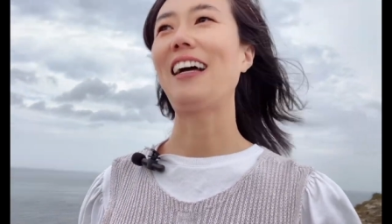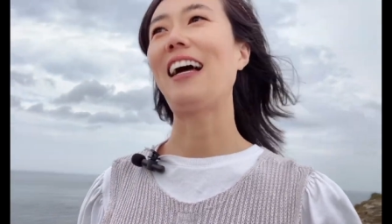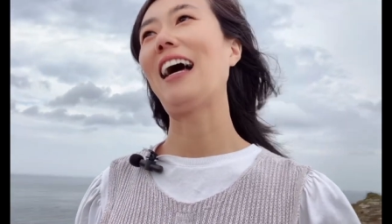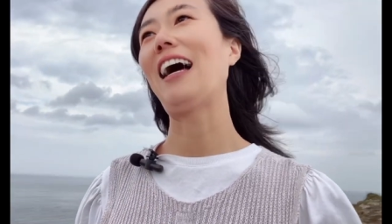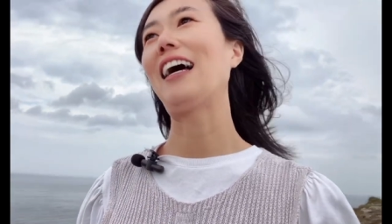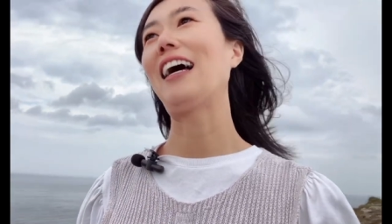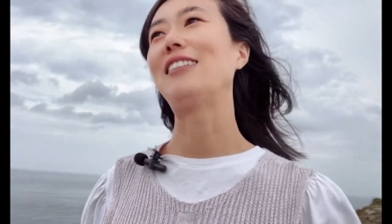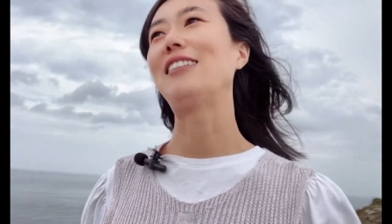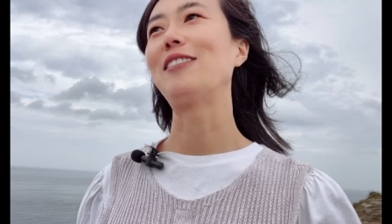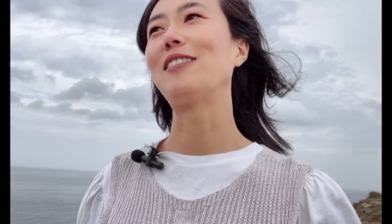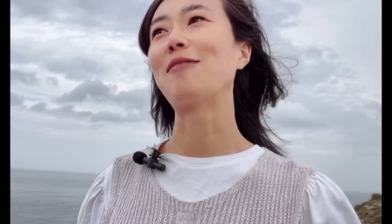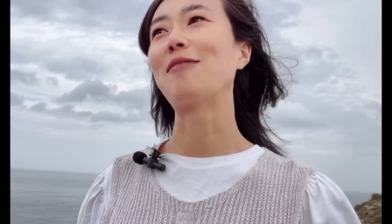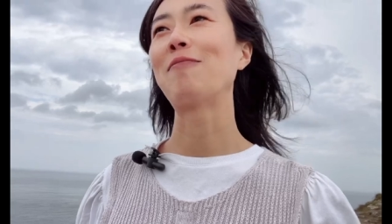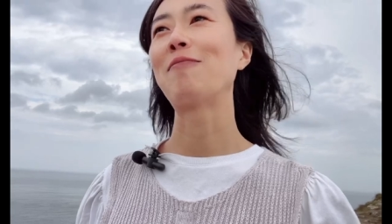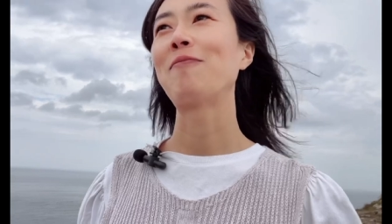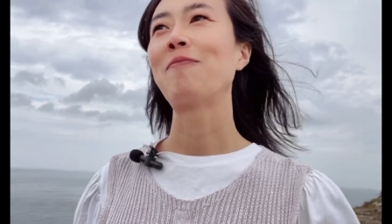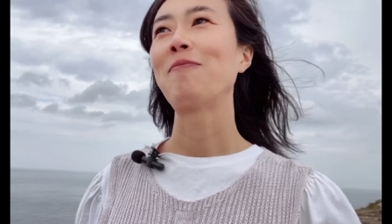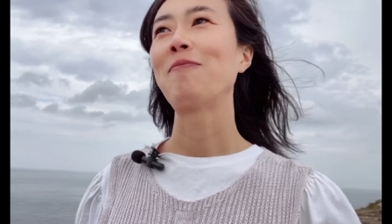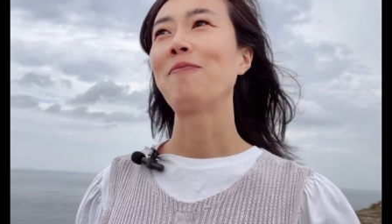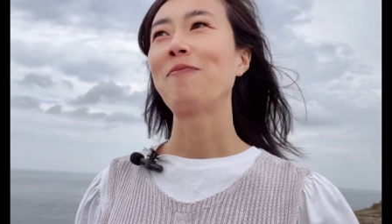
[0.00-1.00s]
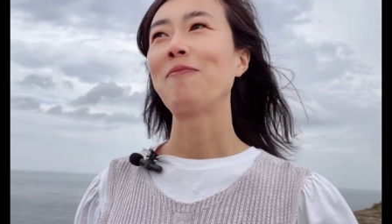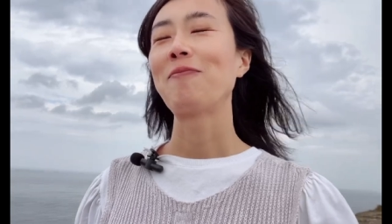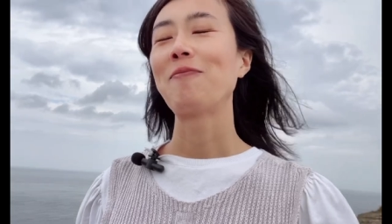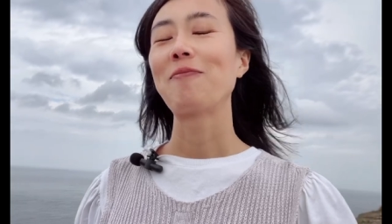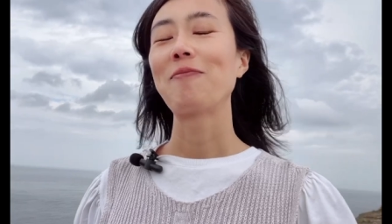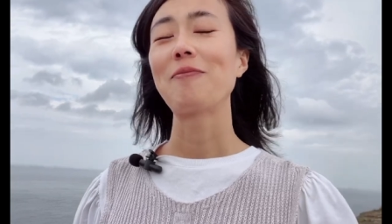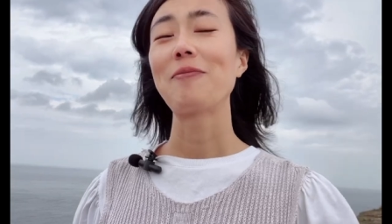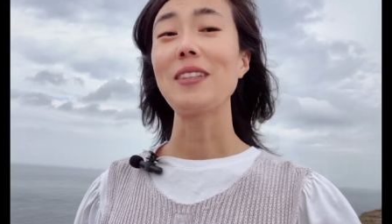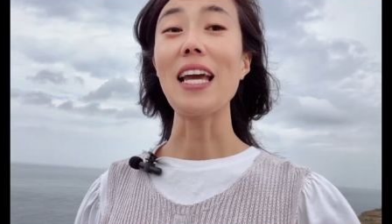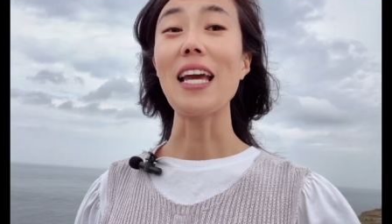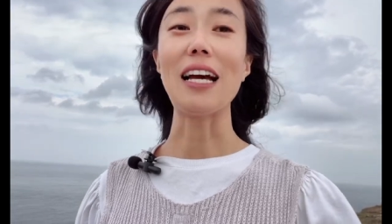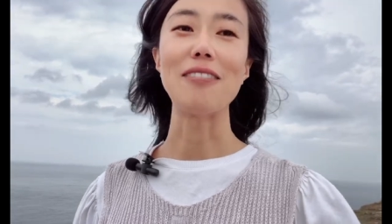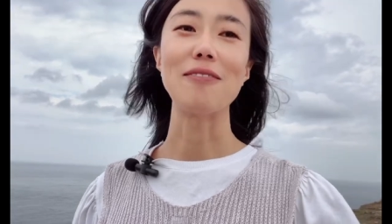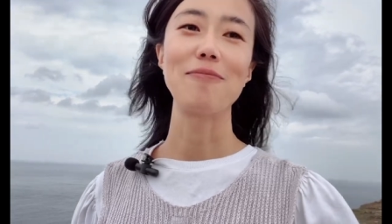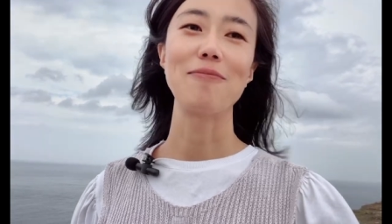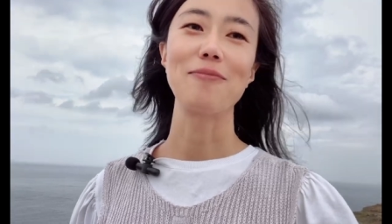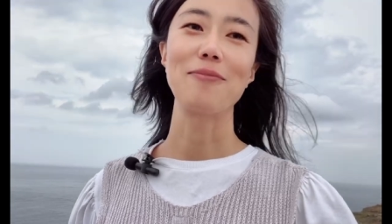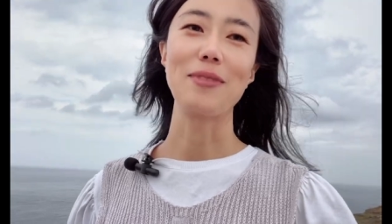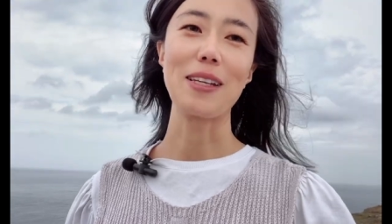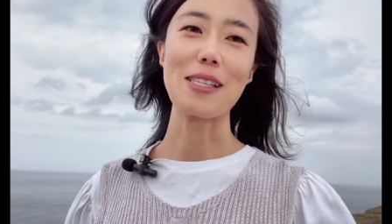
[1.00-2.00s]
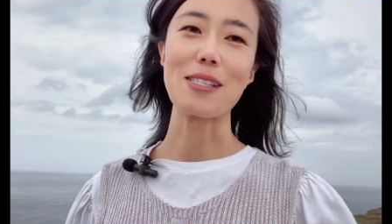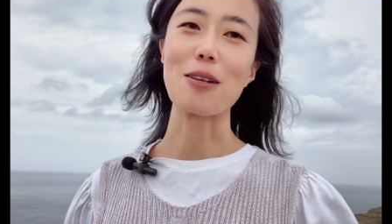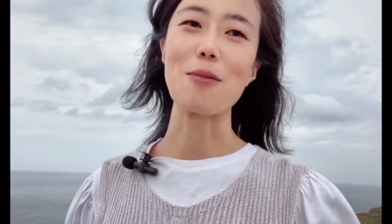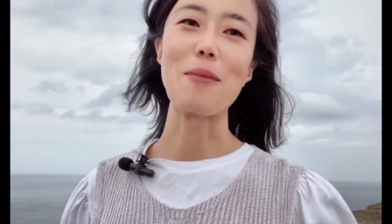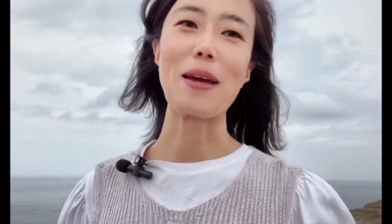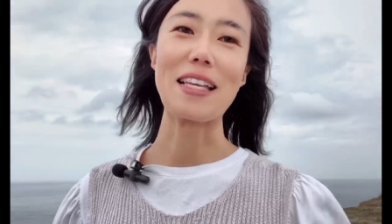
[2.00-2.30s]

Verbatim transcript: And yeah, it's